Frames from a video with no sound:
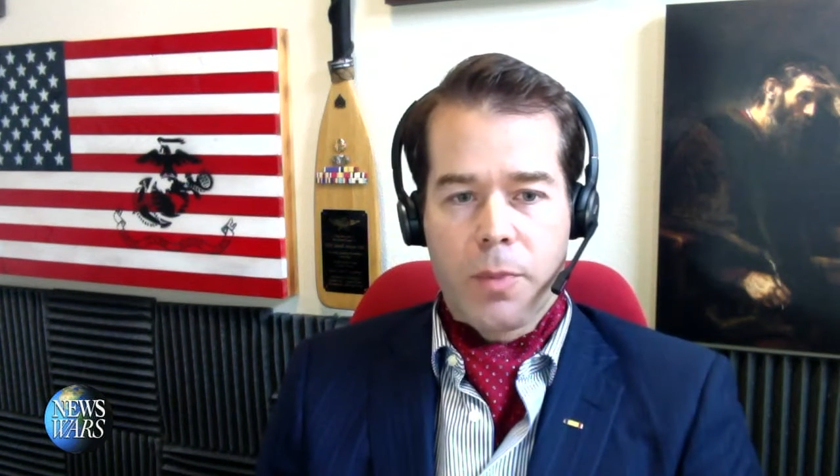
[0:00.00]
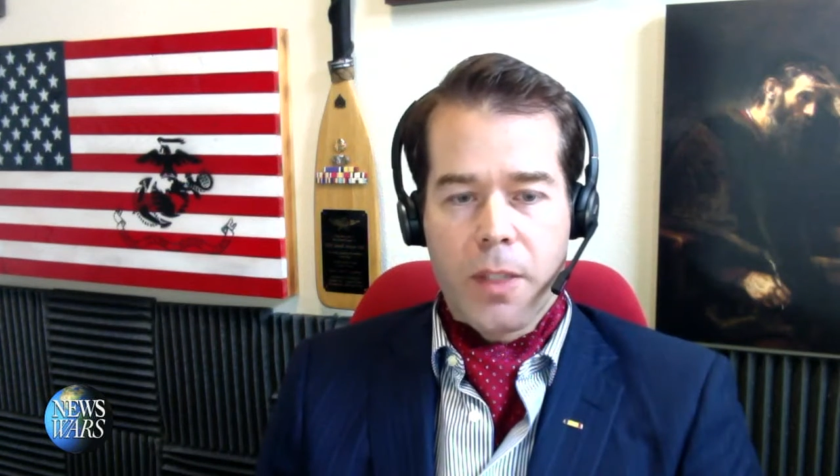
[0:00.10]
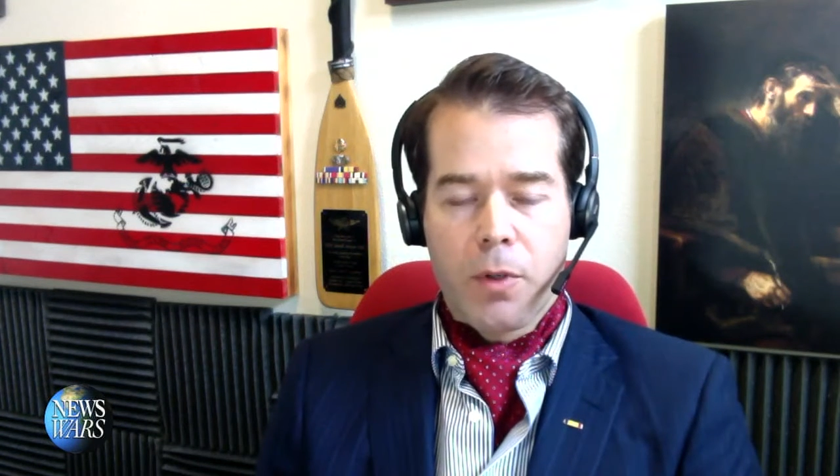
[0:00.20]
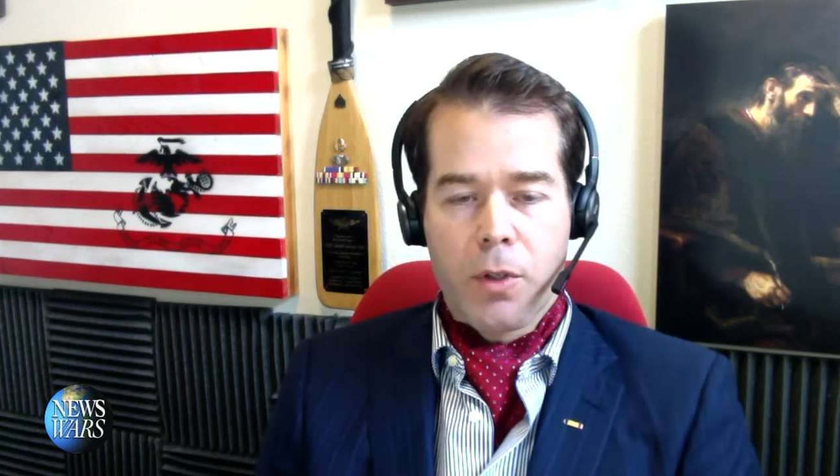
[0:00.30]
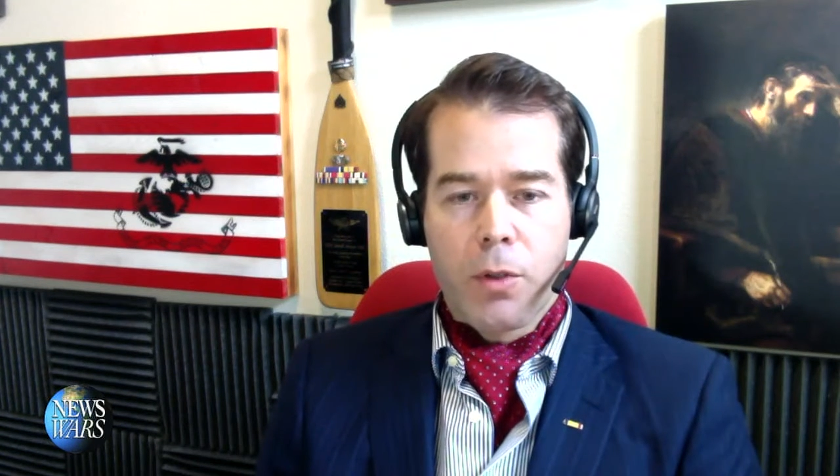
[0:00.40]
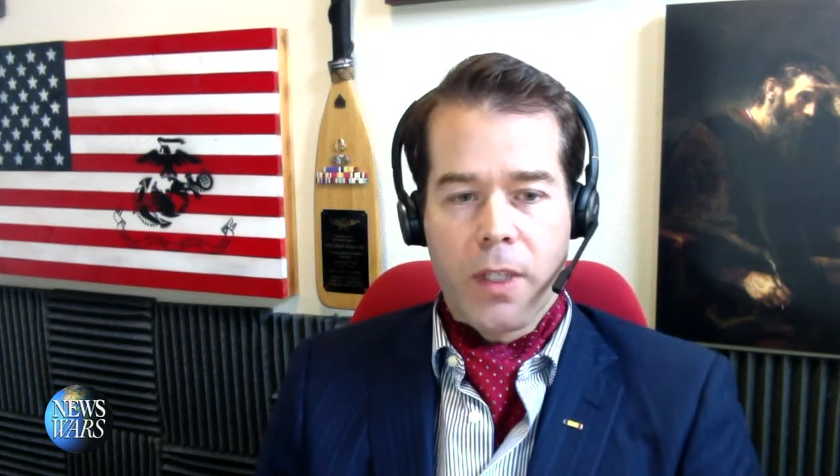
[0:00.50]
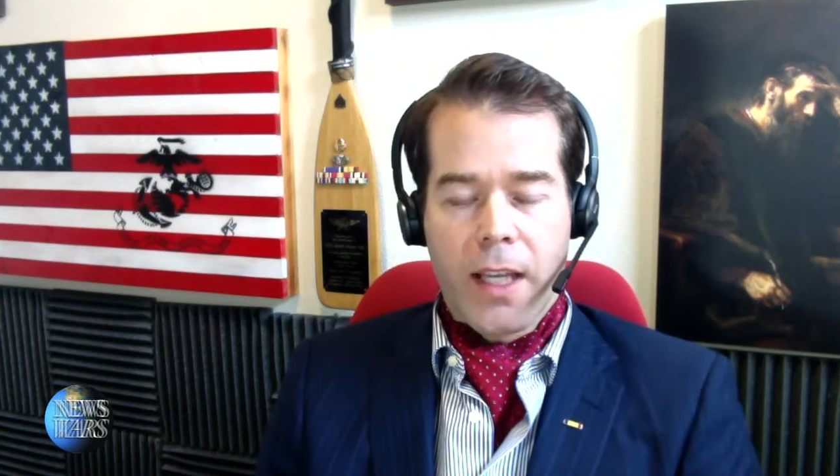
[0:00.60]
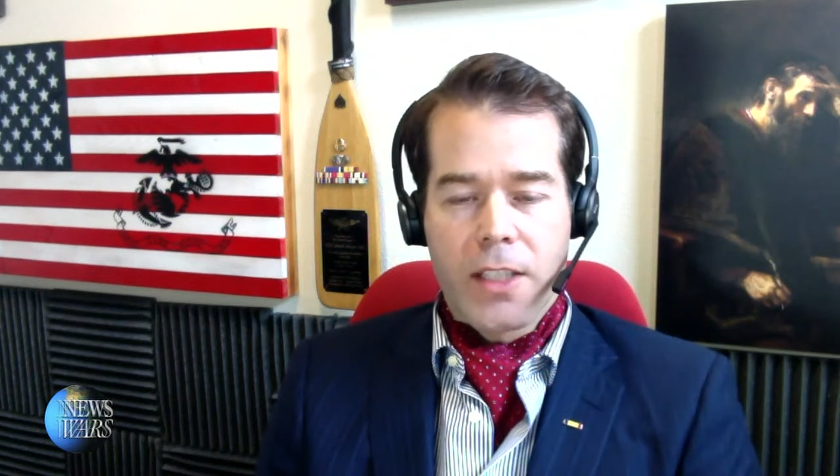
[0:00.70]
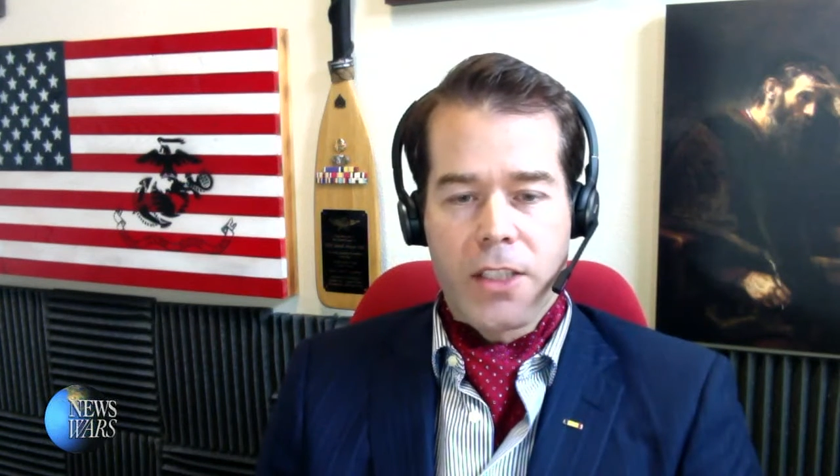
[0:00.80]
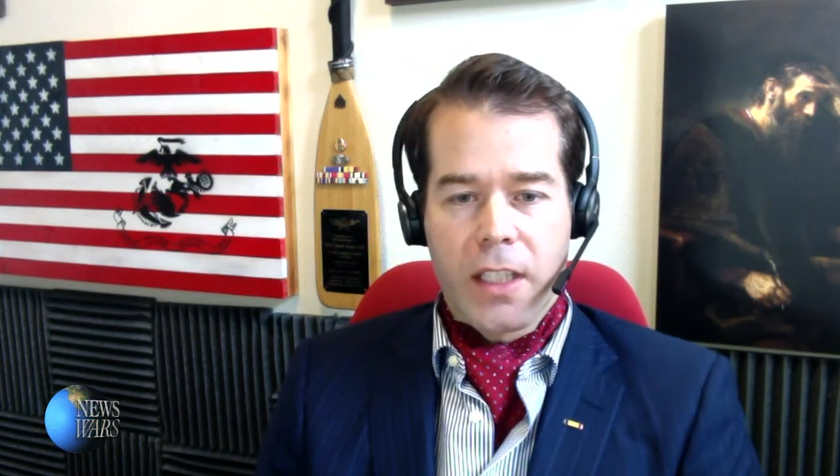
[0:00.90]
to people
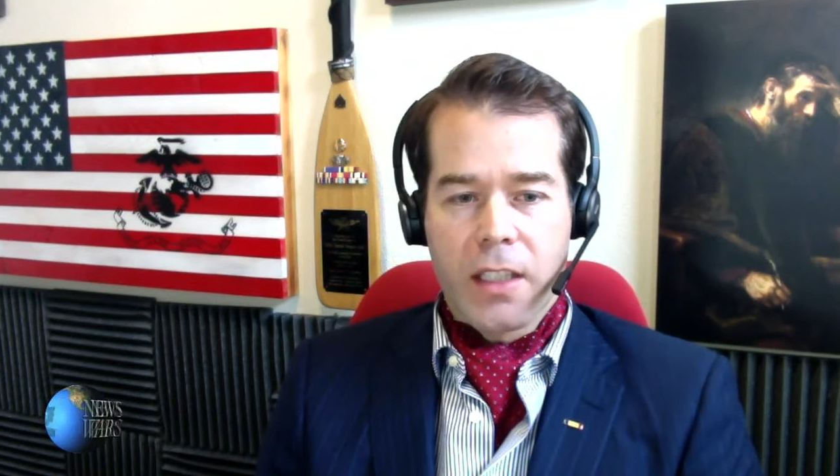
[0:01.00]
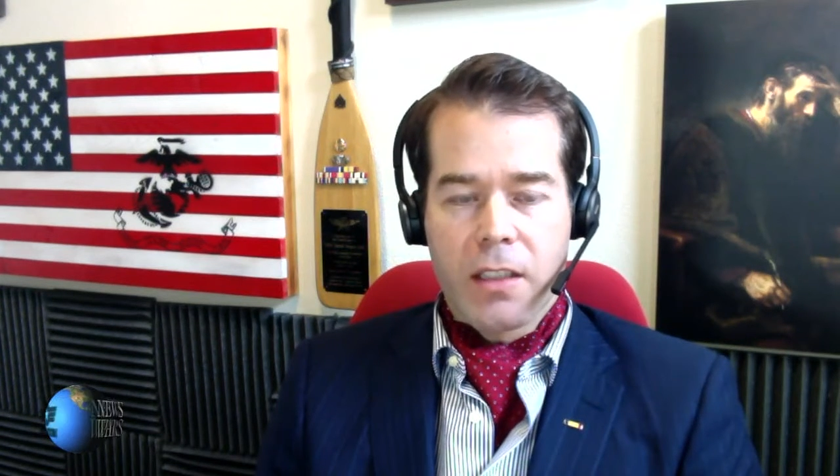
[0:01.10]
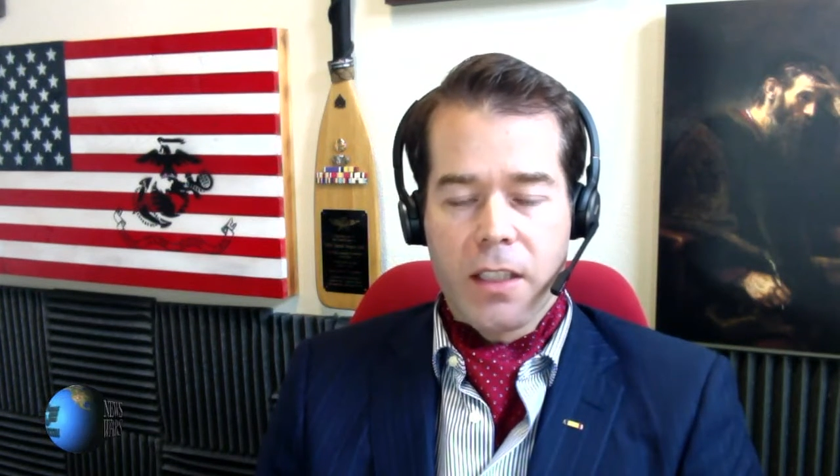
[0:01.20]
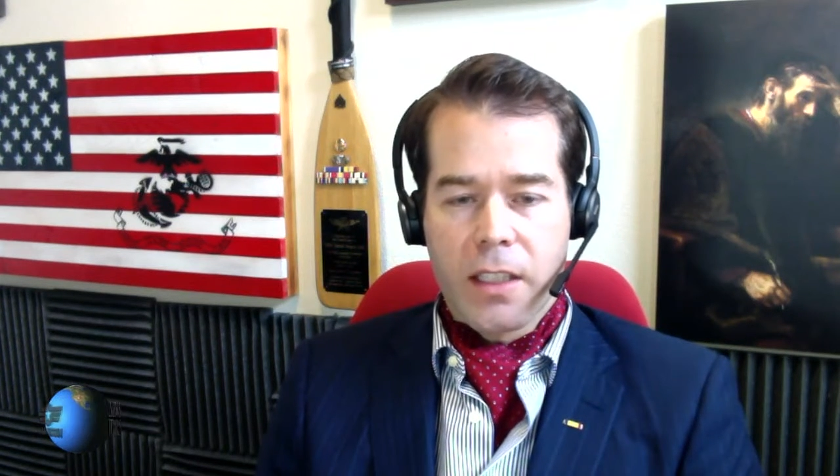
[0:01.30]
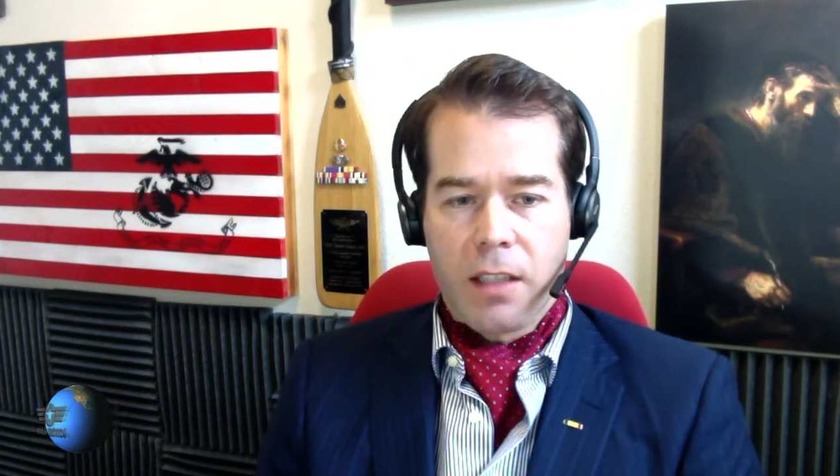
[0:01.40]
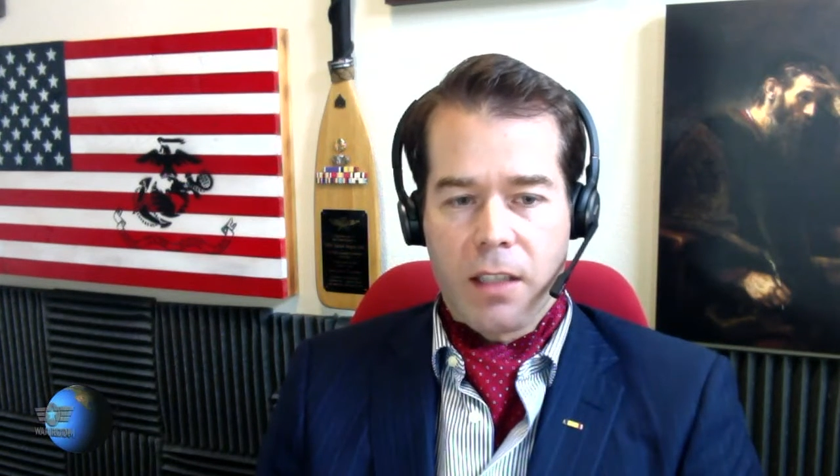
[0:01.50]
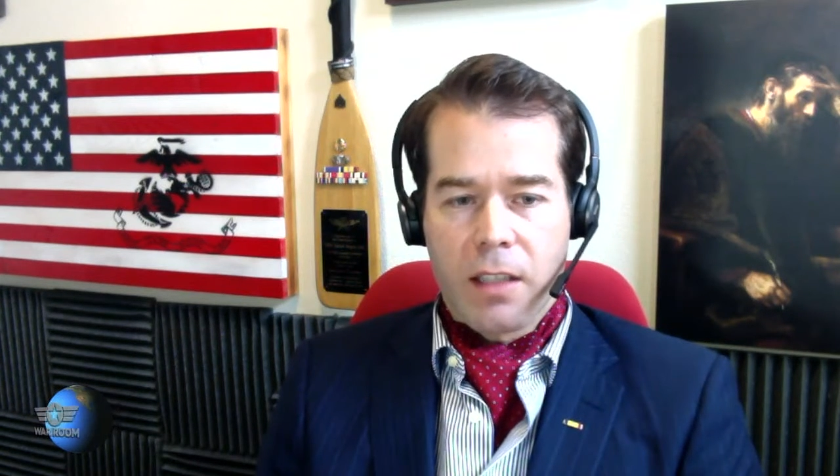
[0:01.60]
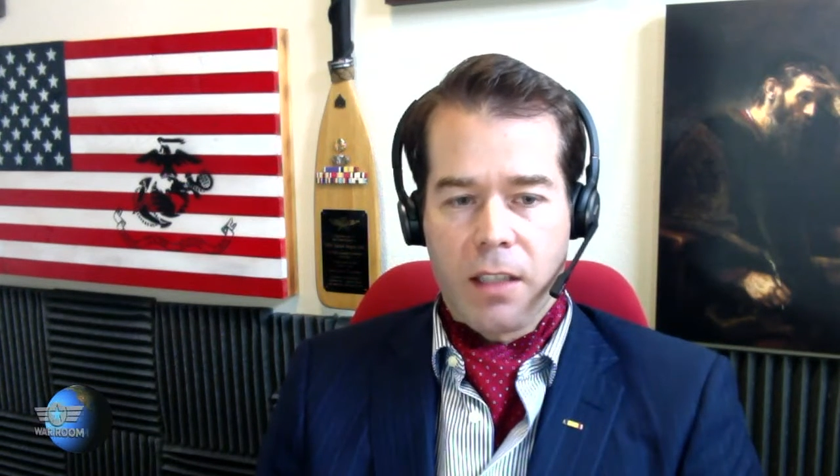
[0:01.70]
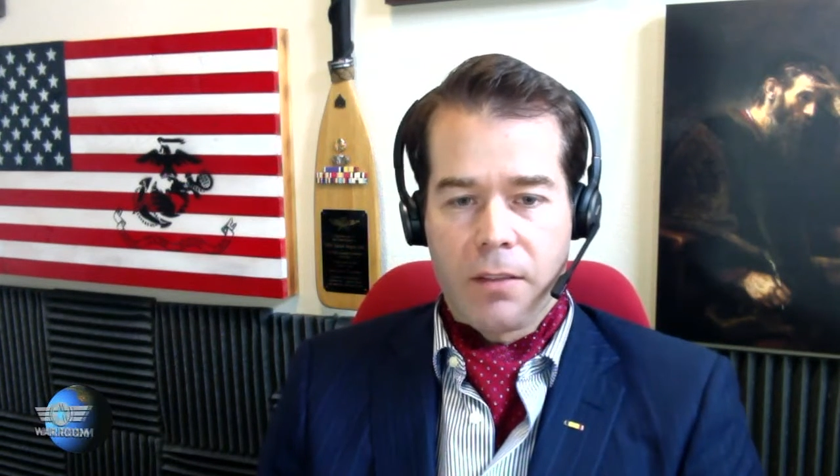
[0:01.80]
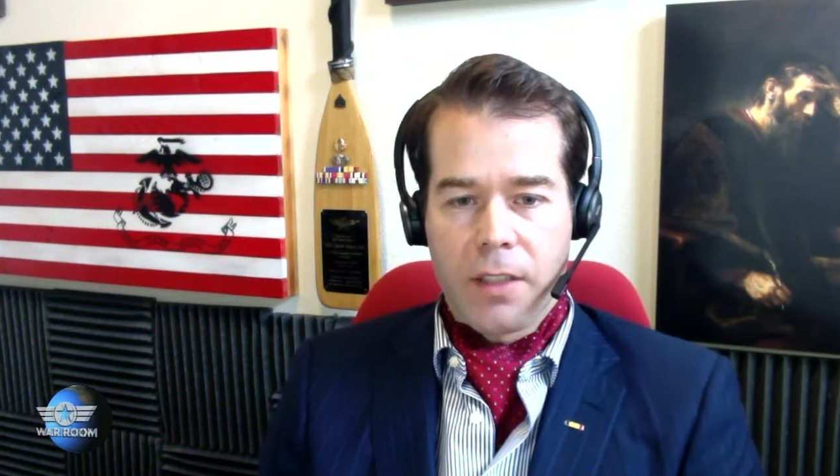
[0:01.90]
who engage in
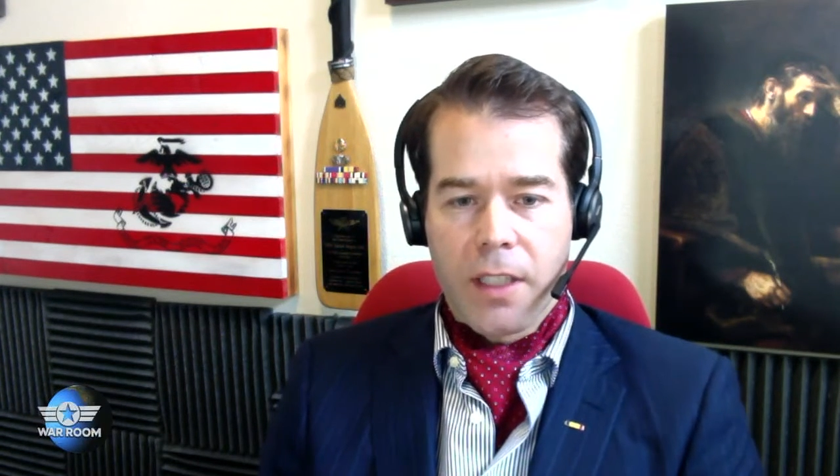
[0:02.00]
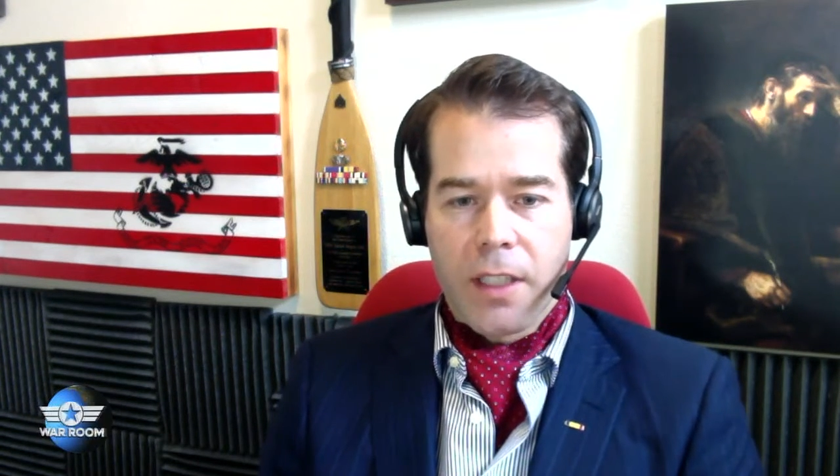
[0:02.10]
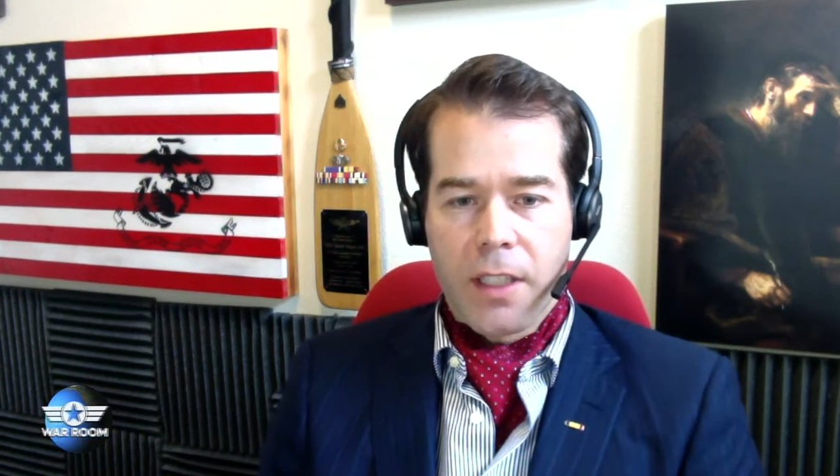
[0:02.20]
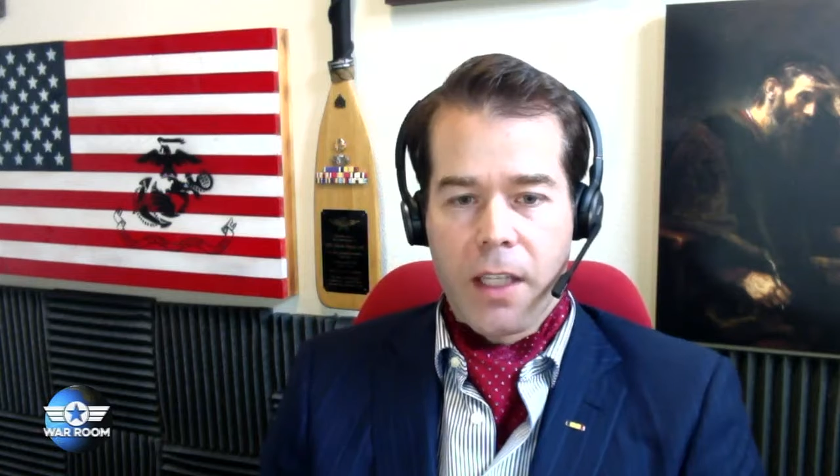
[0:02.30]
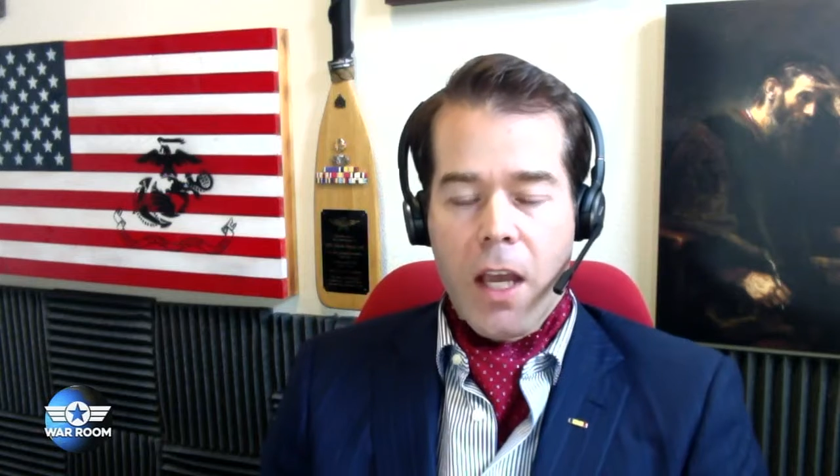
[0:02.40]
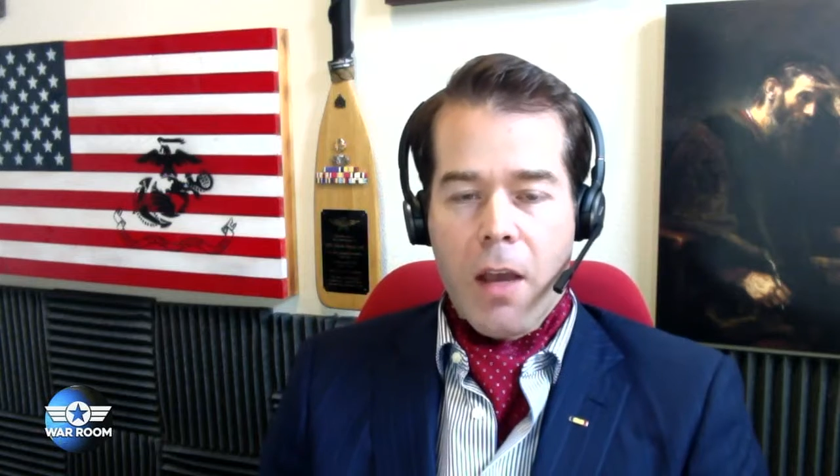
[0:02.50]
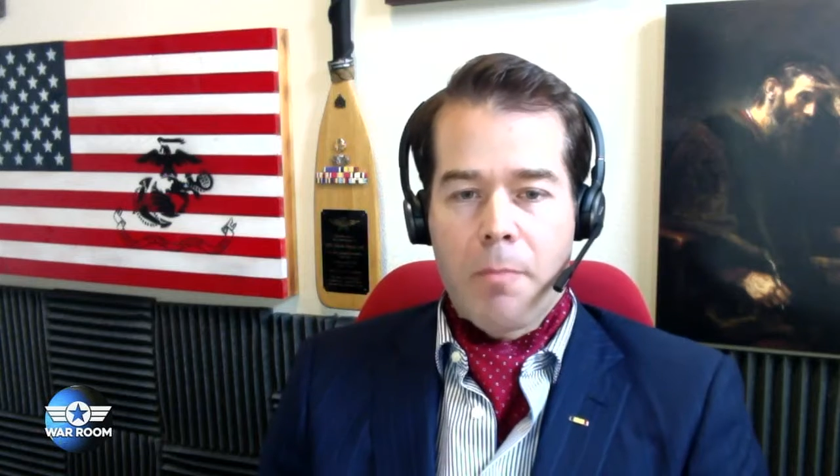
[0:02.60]
illegal activity,